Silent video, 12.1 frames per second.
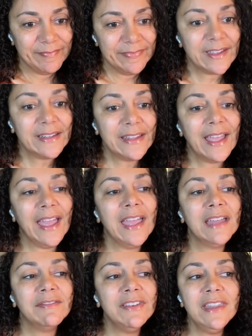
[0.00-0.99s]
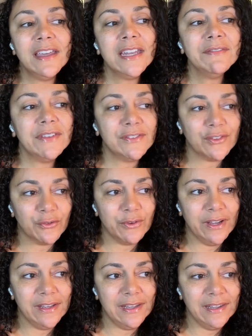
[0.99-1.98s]
They're like, hey, if none of us are
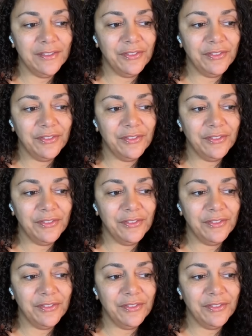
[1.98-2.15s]
ready,